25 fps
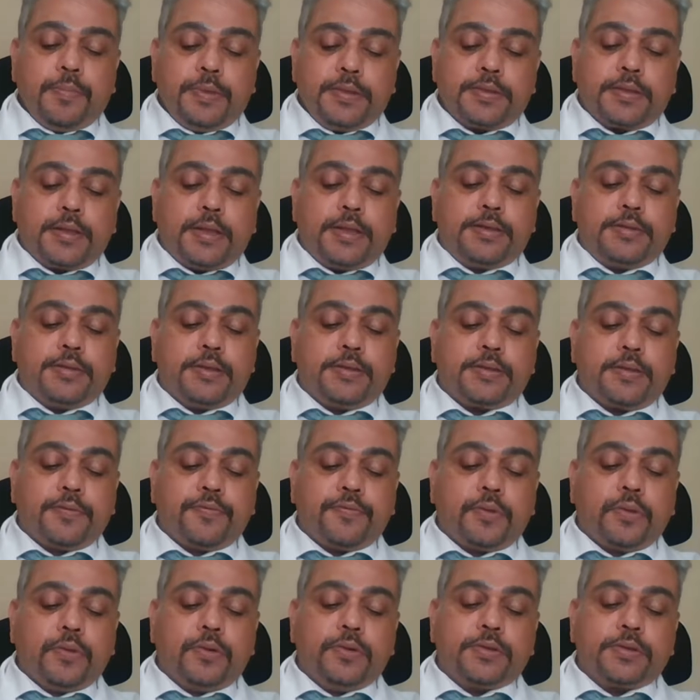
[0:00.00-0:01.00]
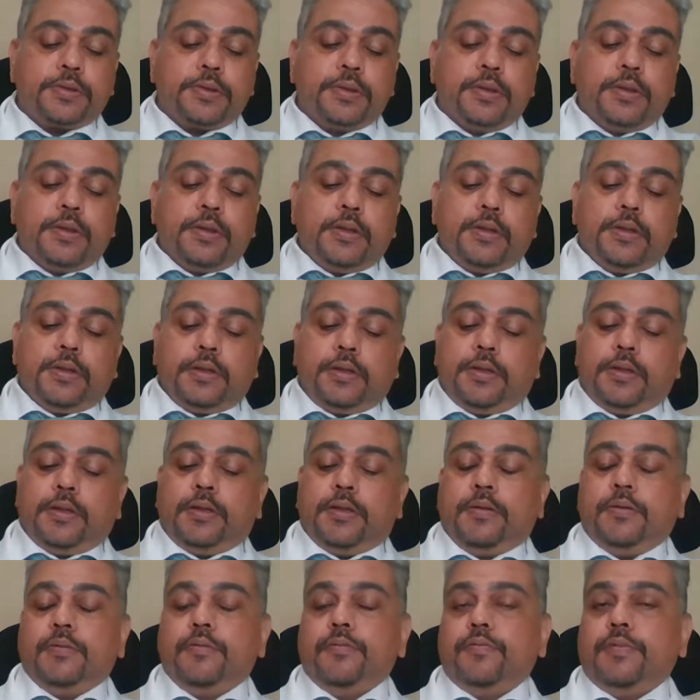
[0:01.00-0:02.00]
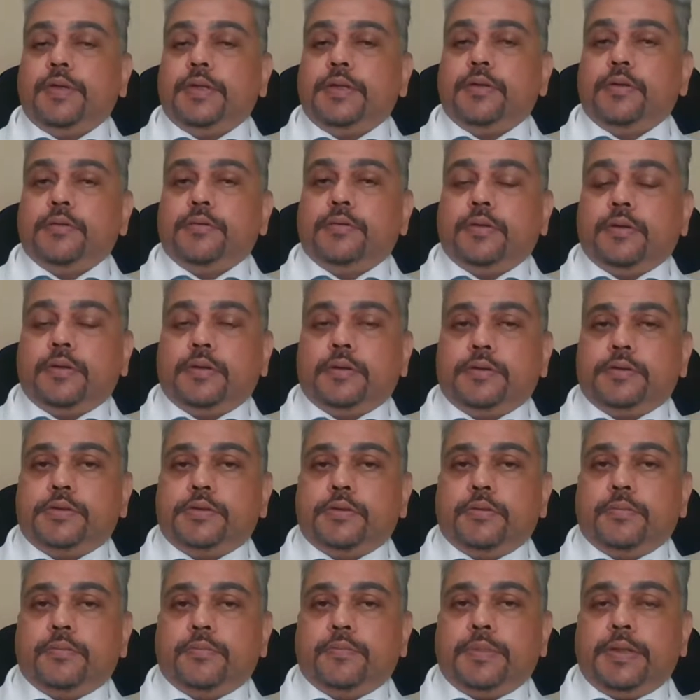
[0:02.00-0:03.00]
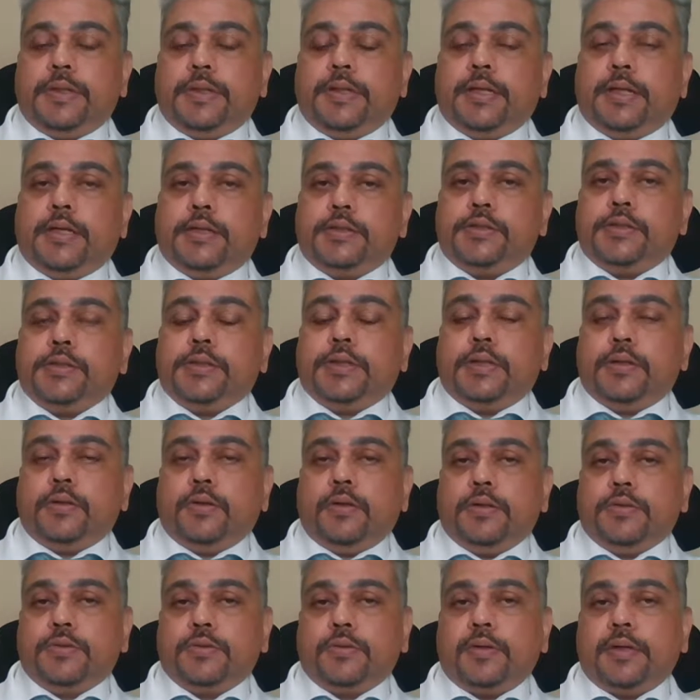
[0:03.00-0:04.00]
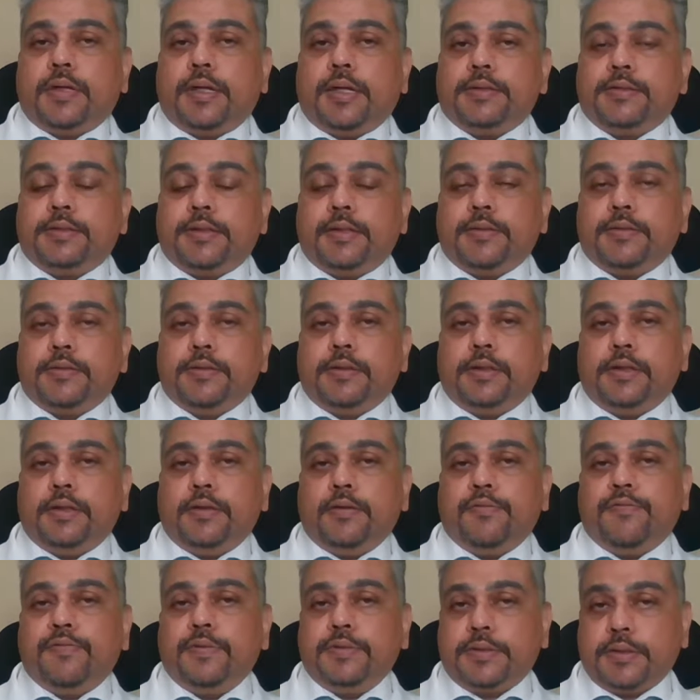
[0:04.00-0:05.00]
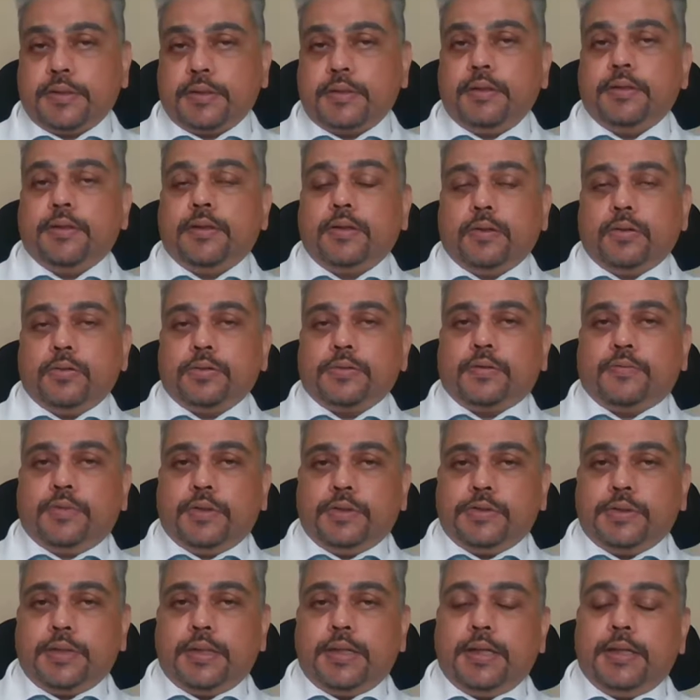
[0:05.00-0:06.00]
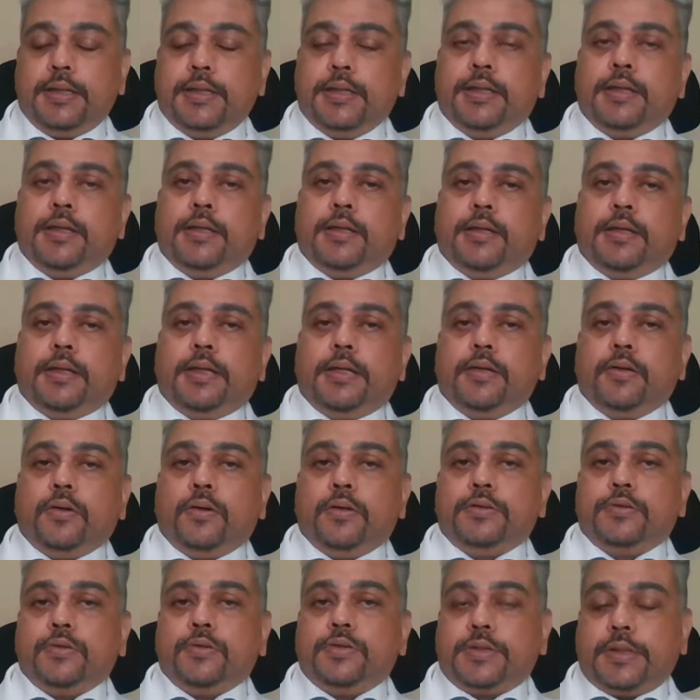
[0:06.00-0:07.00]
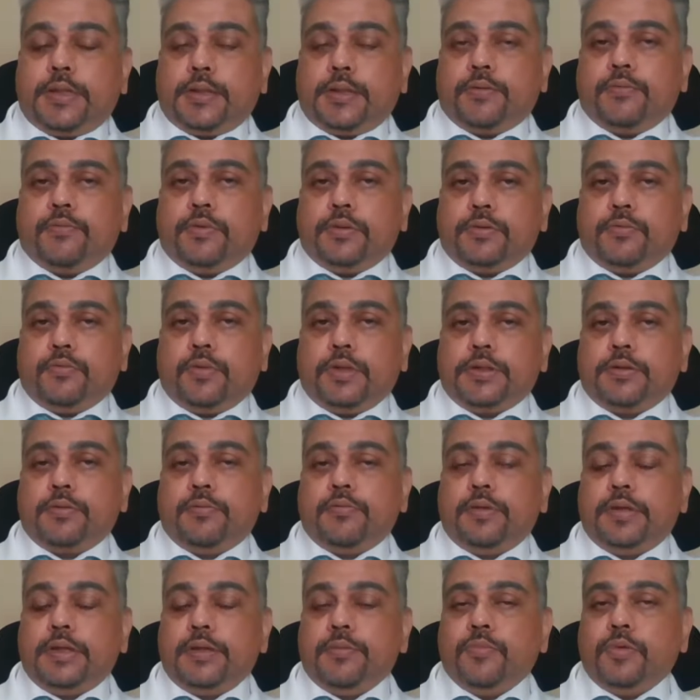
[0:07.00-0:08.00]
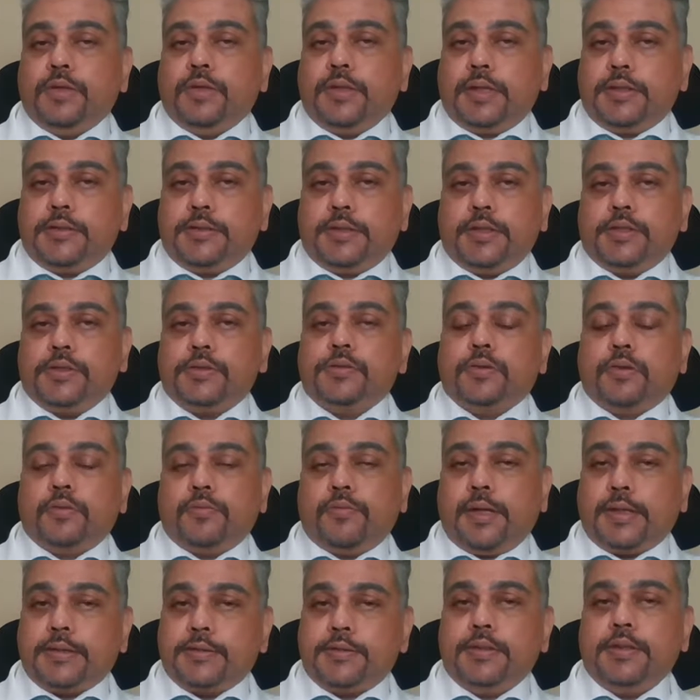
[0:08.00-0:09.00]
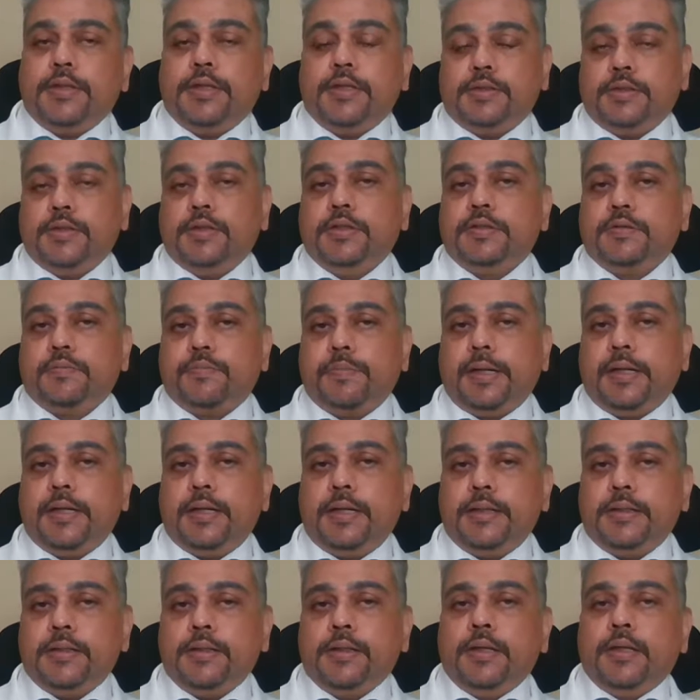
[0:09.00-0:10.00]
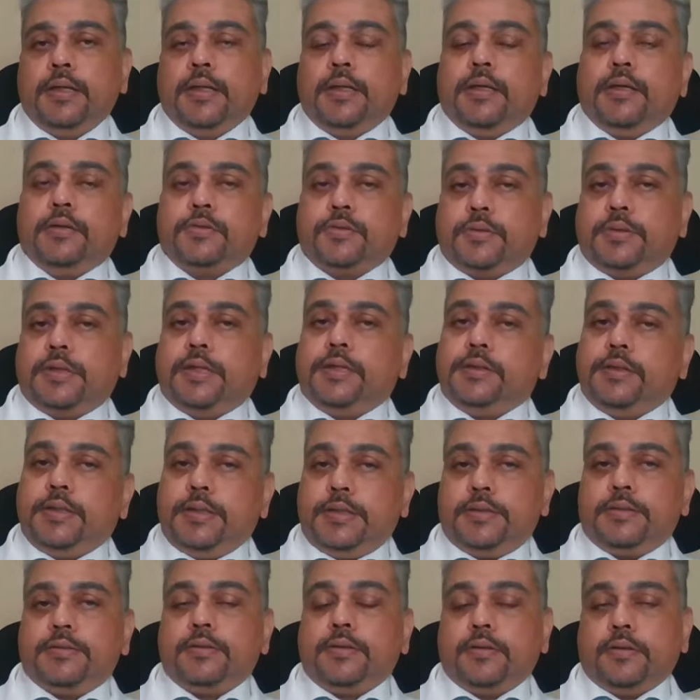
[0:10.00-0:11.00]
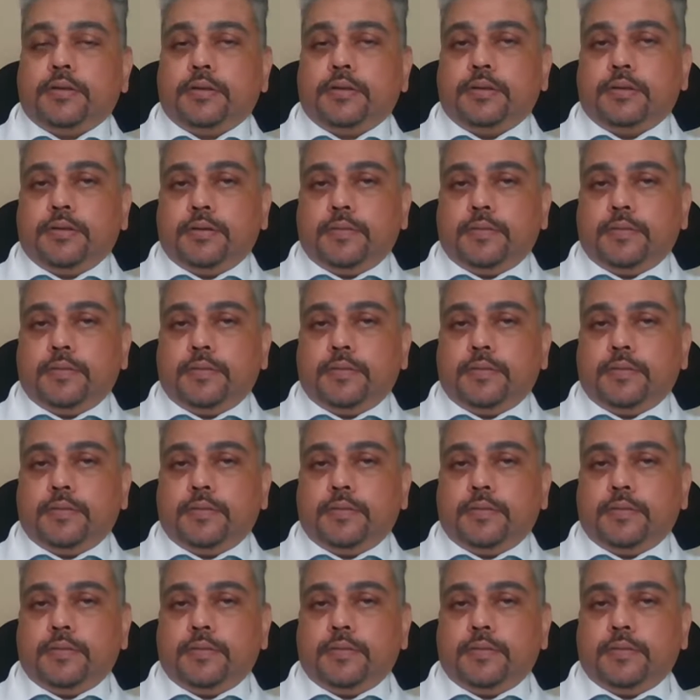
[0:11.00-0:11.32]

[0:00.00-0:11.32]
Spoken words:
Besides this, of course, the pediatrician can also assess the physical growth of the child and also check whatever immunization or vaccination is pending, so that these